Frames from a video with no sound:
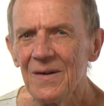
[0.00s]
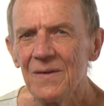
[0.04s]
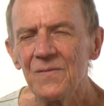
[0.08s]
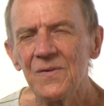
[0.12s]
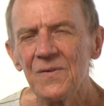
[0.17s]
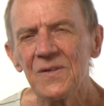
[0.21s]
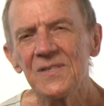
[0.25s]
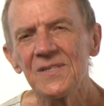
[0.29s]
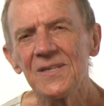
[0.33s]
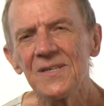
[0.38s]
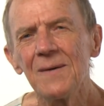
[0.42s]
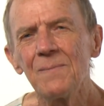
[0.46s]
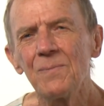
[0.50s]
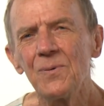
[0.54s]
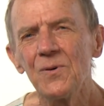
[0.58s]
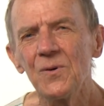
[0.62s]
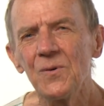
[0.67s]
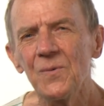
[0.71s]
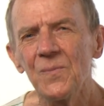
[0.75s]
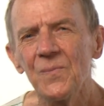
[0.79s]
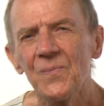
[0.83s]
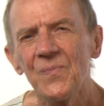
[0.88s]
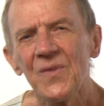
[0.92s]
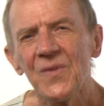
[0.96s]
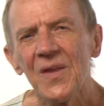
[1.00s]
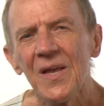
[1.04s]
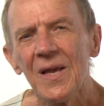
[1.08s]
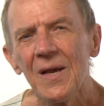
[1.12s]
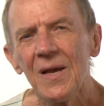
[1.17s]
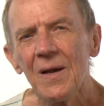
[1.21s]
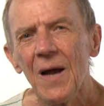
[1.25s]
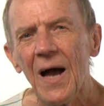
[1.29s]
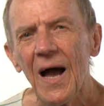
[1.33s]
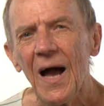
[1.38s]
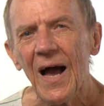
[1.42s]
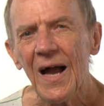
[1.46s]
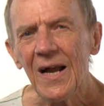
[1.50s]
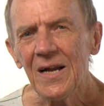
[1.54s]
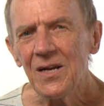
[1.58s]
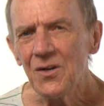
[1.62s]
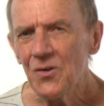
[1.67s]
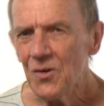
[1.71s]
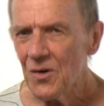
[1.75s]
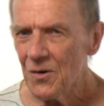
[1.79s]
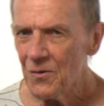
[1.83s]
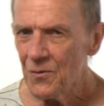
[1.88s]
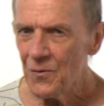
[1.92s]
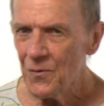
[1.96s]
For example,
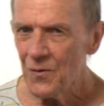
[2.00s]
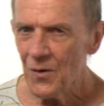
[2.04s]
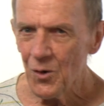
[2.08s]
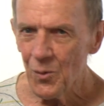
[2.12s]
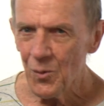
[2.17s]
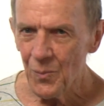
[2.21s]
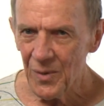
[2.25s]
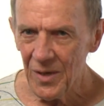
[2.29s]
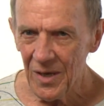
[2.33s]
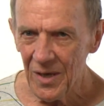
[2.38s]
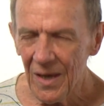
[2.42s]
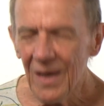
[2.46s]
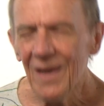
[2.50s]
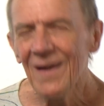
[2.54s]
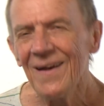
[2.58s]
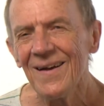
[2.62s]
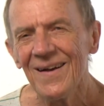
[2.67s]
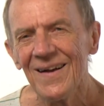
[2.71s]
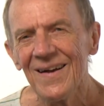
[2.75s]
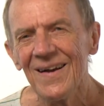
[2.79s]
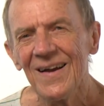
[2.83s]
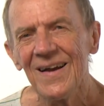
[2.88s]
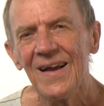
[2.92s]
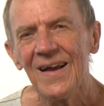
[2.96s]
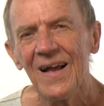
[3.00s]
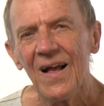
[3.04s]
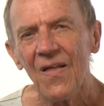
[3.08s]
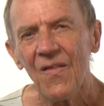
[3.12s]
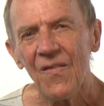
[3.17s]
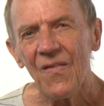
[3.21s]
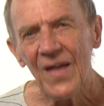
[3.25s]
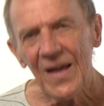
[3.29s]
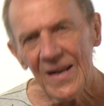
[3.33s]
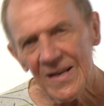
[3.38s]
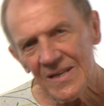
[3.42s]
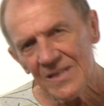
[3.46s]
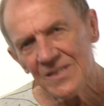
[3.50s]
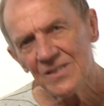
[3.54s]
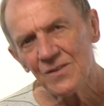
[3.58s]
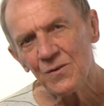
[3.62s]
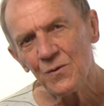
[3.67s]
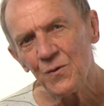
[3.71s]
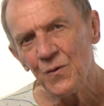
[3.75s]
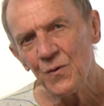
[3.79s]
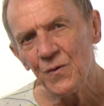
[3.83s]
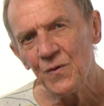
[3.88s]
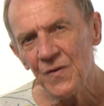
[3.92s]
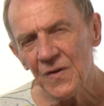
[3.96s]
agoraphobia, that is a
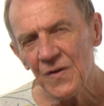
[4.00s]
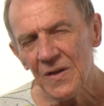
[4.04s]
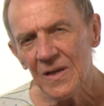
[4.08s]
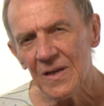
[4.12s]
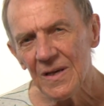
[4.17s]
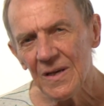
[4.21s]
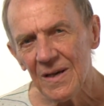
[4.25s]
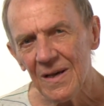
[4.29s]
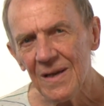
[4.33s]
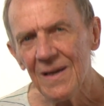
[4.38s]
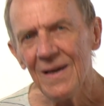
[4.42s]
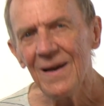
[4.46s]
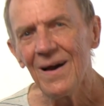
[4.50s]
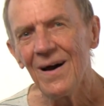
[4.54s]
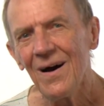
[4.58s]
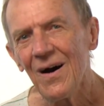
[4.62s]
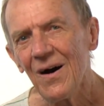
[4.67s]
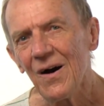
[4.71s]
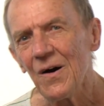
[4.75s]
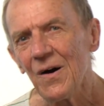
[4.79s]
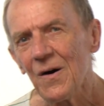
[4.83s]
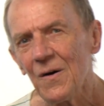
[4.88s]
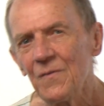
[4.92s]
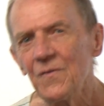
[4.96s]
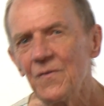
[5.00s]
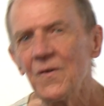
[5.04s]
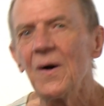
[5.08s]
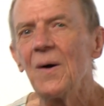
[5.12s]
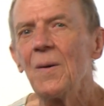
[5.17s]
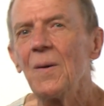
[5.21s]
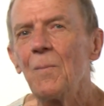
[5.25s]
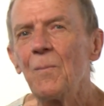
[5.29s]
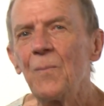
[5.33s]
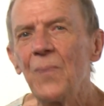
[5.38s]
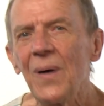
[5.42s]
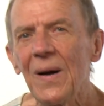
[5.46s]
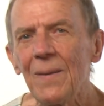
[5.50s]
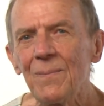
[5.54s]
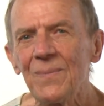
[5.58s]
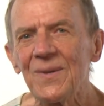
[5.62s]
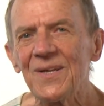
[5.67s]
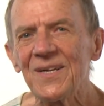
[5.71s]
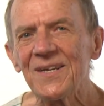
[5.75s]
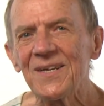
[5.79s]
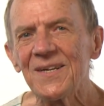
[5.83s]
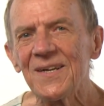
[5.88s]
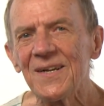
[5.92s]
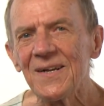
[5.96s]
fear of
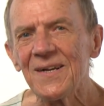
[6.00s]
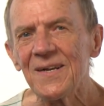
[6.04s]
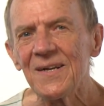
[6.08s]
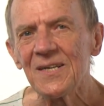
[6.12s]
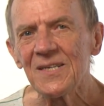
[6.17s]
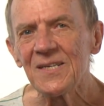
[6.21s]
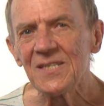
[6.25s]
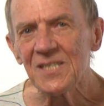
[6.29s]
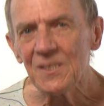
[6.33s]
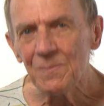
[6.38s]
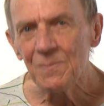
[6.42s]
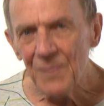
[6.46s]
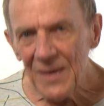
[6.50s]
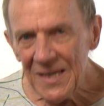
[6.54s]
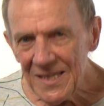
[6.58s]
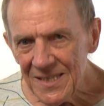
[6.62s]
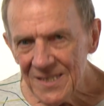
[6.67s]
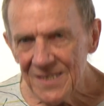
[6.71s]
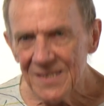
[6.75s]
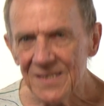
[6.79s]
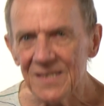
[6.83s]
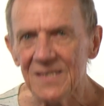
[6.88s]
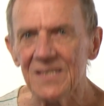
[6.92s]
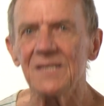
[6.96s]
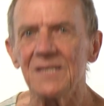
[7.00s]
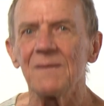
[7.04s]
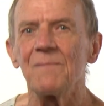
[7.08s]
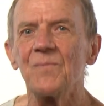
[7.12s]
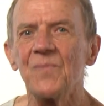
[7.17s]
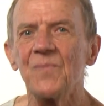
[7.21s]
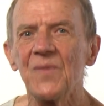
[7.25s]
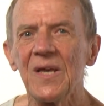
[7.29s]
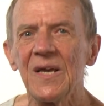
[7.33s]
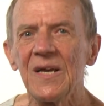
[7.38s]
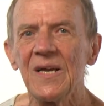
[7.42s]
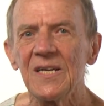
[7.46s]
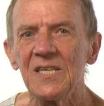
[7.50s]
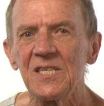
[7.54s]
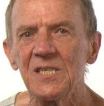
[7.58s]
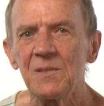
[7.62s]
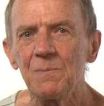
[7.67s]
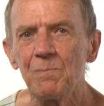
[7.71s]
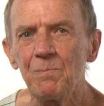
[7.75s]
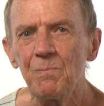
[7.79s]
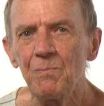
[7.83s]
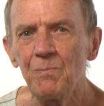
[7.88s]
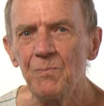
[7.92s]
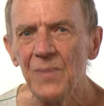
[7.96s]
public spaces,
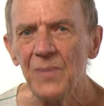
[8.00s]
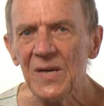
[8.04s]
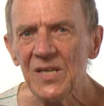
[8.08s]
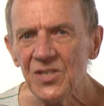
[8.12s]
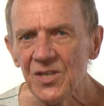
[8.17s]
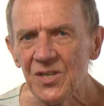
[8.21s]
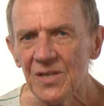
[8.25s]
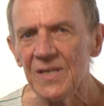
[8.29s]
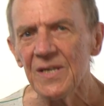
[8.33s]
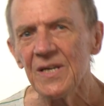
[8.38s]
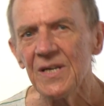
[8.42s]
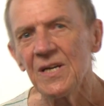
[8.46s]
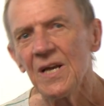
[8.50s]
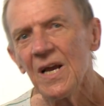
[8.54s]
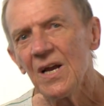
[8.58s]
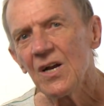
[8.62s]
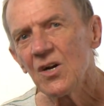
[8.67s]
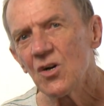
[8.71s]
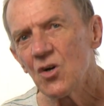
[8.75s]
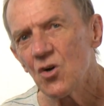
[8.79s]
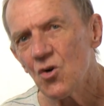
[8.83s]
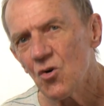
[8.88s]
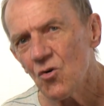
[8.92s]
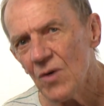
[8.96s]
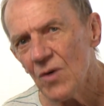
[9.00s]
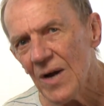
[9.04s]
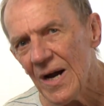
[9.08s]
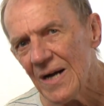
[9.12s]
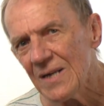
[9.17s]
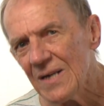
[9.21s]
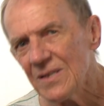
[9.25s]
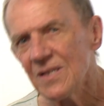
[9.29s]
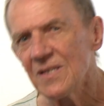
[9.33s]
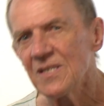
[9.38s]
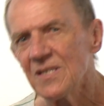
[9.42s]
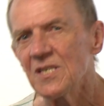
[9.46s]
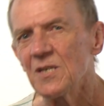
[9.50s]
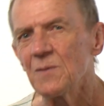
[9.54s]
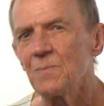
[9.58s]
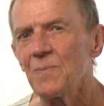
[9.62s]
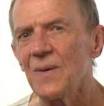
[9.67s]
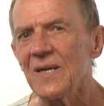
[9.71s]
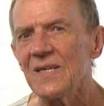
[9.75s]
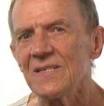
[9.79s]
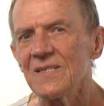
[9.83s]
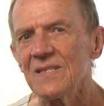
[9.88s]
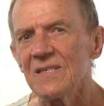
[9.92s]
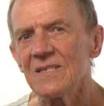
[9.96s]
especially crowded
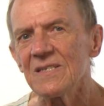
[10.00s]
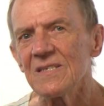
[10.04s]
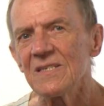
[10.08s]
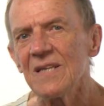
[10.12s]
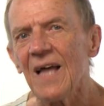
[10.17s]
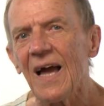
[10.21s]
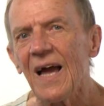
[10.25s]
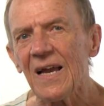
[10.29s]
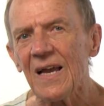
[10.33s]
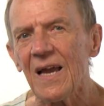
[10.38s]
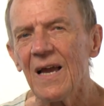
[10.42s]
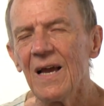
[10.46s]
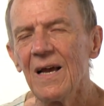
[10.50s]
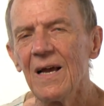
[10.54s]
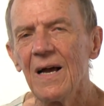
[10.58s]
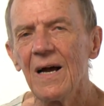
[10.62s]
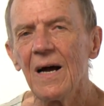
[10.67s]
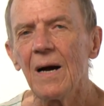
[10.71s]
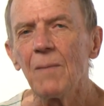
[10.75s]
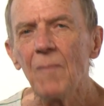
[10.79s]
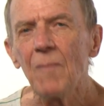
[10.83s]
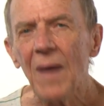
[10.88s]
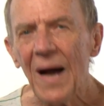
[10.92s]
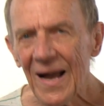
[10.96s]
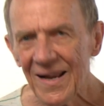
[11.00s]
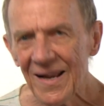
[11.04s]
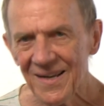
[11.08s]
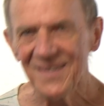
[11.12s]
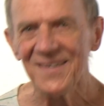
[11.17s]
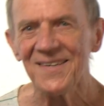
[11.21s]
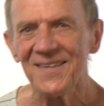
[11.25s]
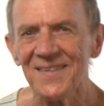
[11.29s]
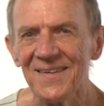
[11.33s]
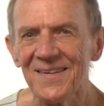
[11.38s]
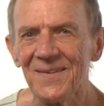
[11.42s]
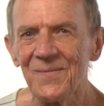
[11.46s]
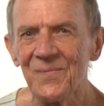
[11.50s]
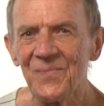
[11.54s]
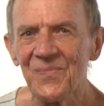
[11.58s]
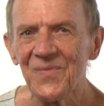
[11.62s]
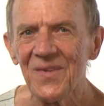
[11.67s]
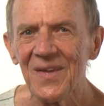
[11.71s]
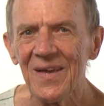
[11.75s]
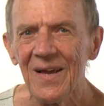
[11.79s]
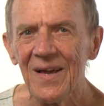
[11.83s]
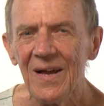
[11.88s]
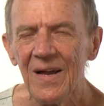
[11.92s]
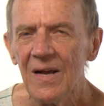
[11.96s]
spaces like a market.
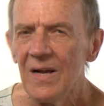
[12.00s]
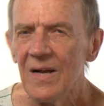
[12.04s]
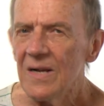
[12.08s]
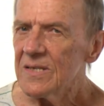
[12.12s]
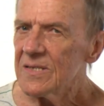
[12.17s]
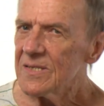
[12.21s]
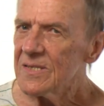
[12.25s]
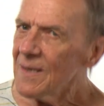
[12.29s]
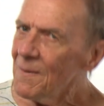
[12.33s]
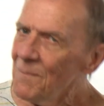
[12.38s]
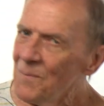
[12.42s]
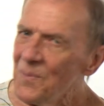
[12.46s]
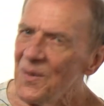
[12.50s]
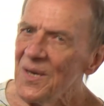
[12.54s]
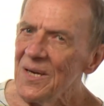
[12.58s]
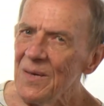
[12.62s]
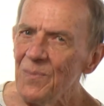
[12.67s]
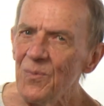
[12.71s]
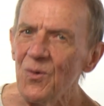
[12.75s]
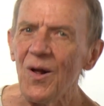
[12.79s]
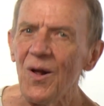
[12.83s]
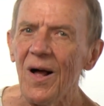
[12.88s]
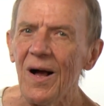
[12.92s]
Some people